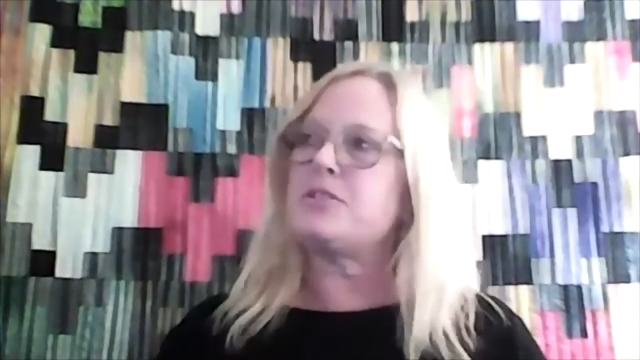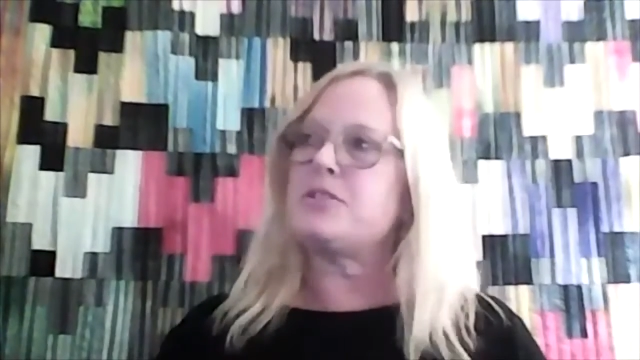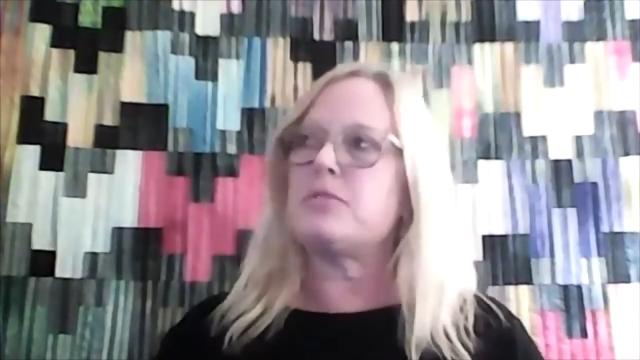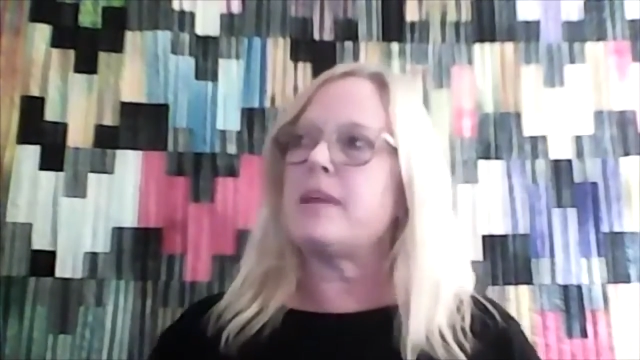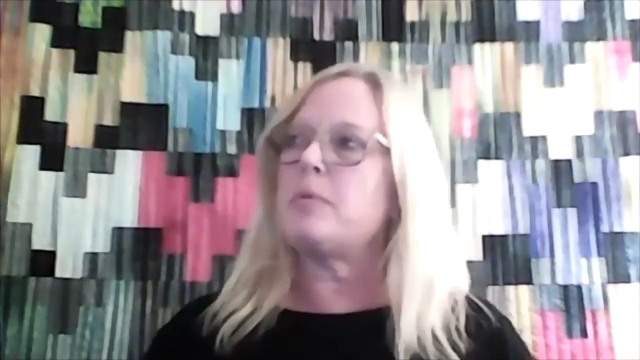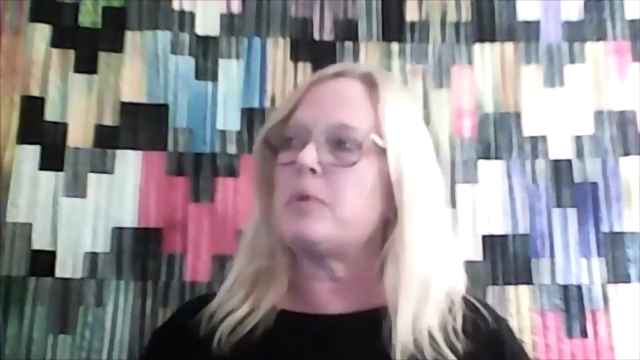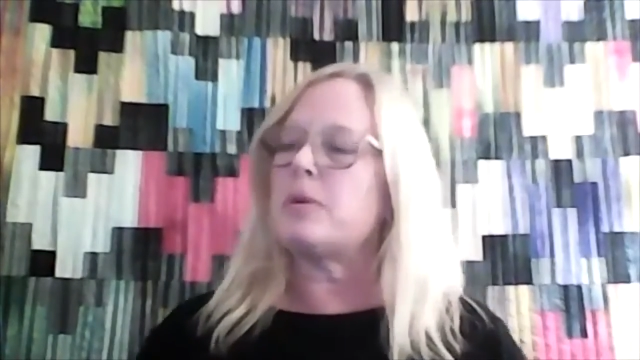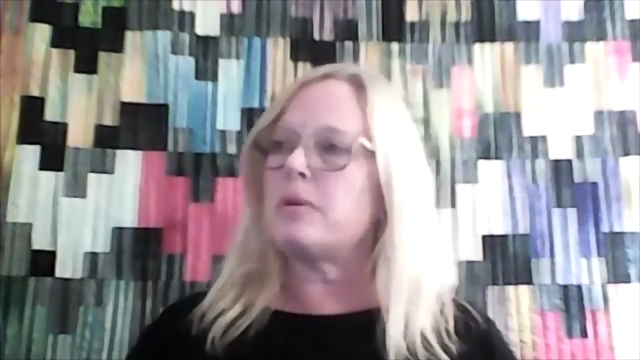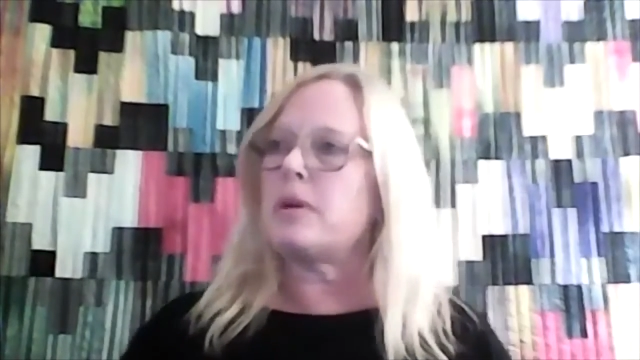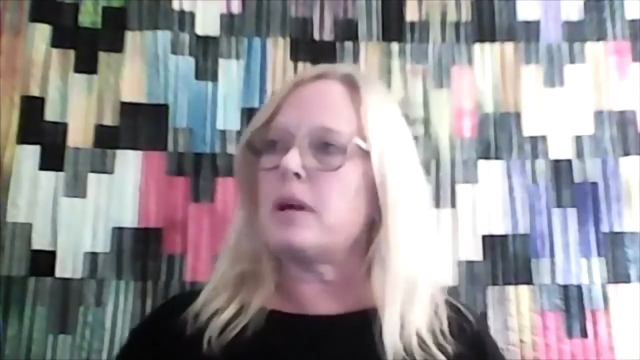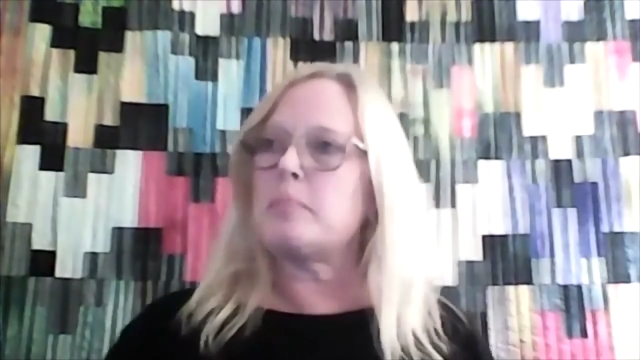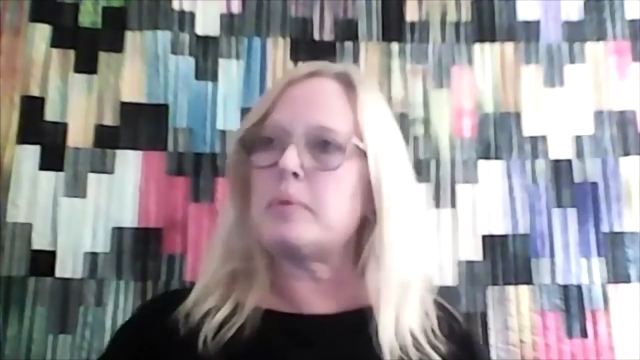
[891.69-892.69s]
They were
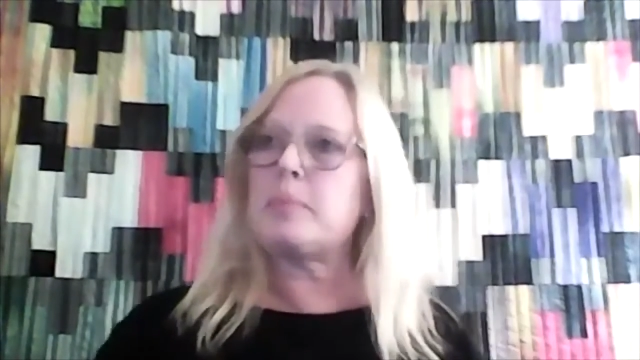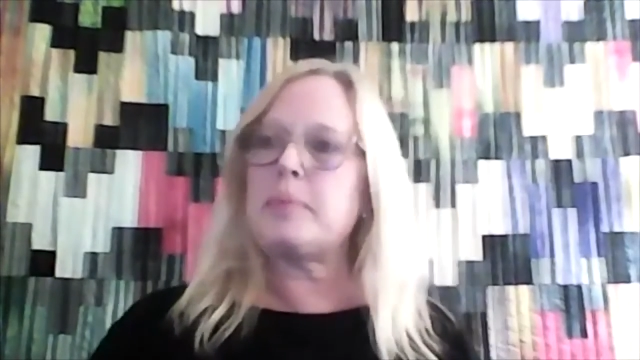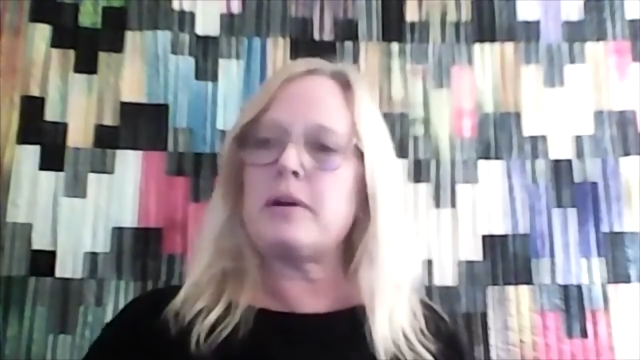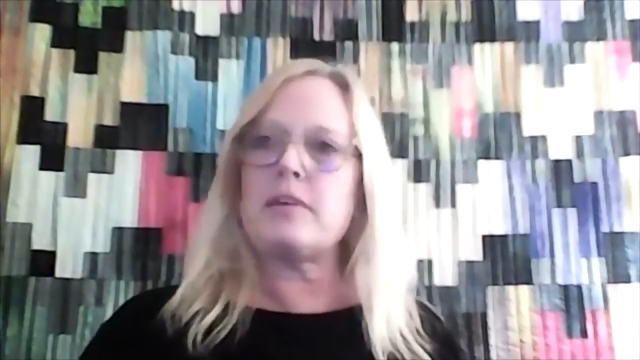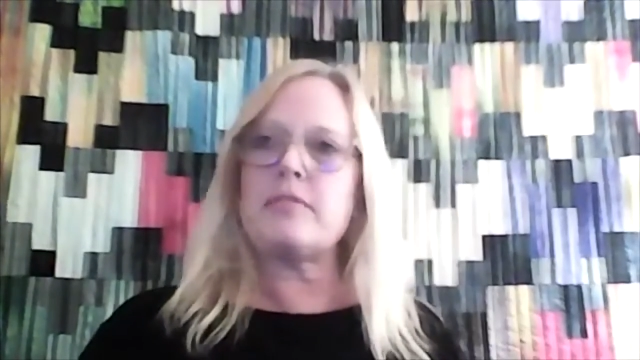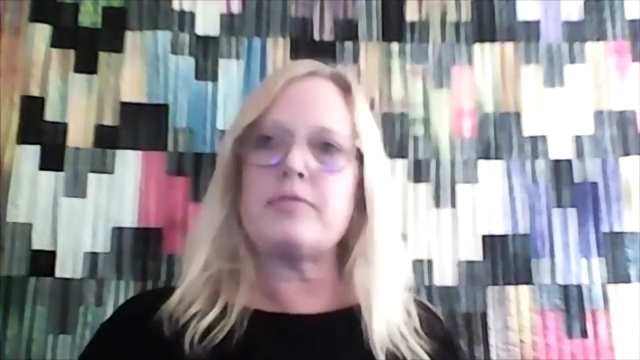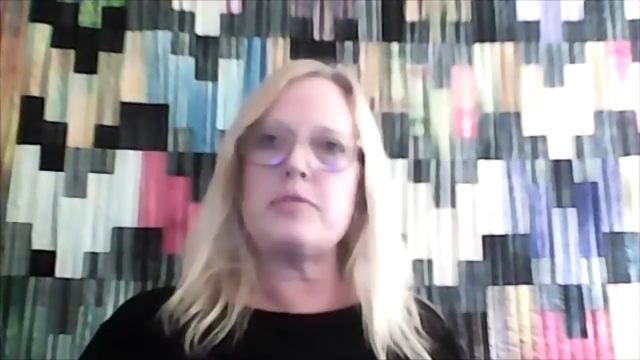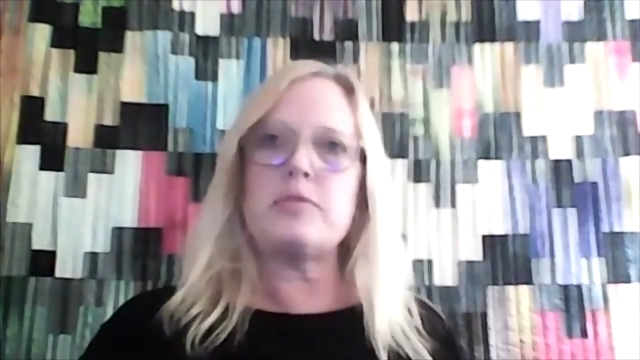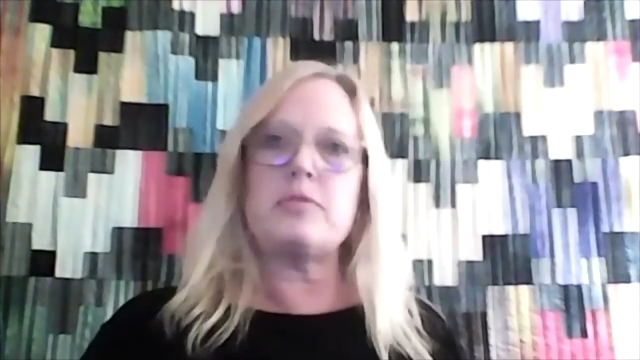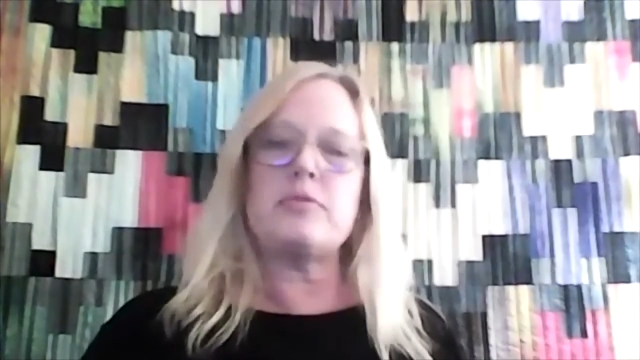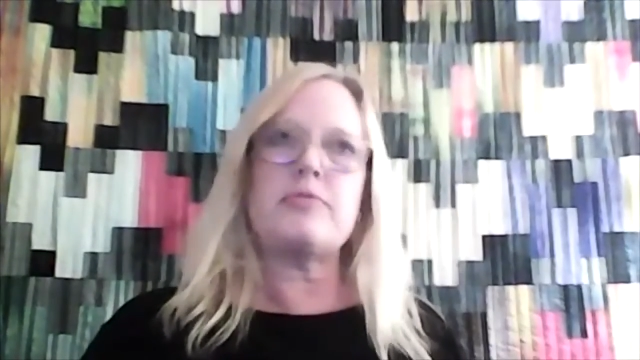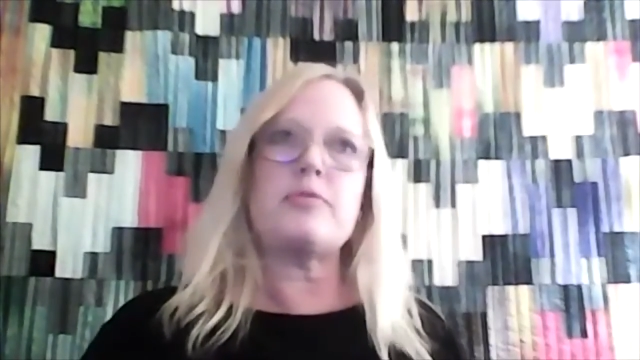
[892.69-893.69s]
preparing food
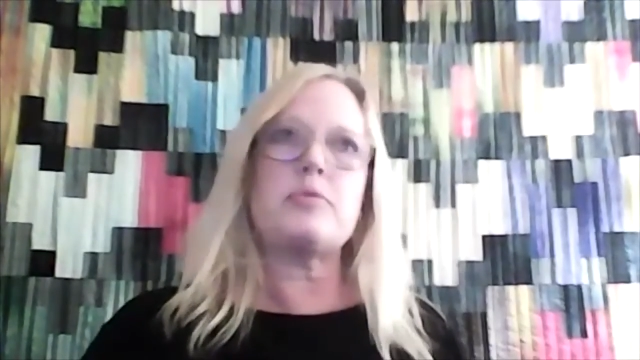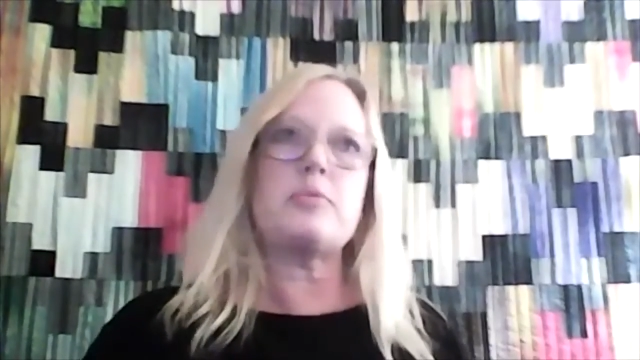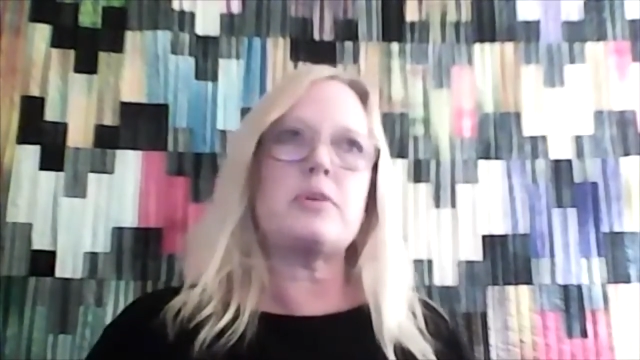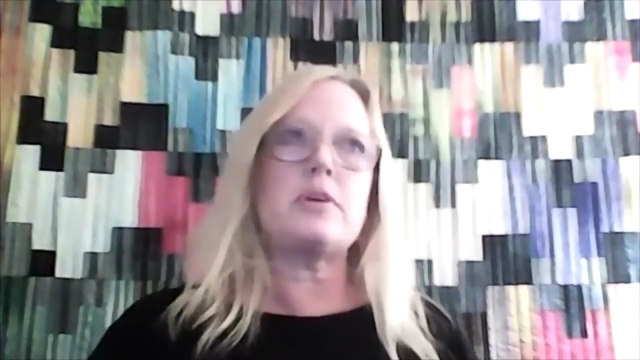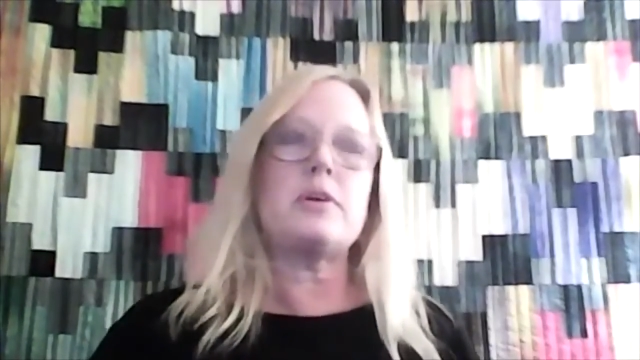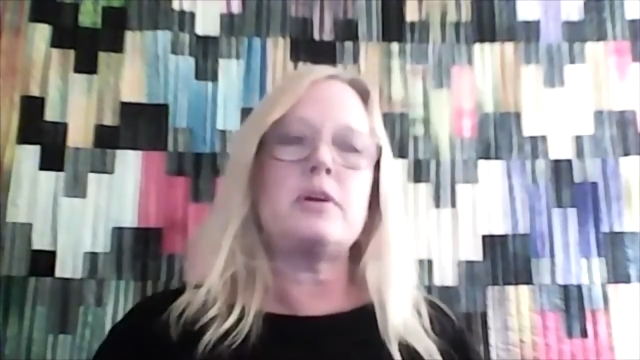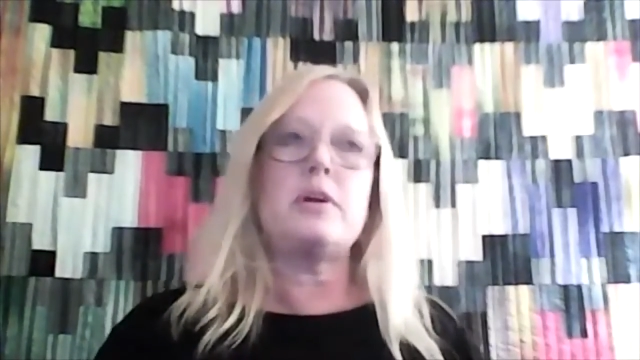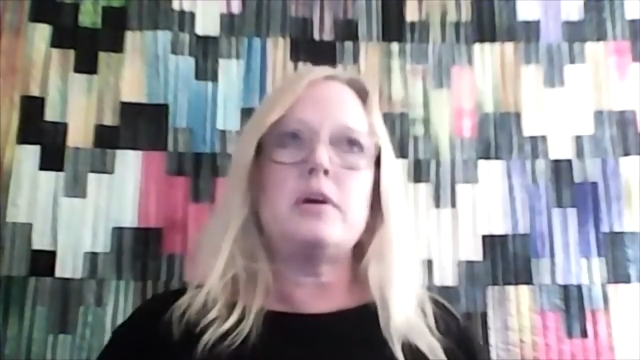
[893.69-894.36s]
for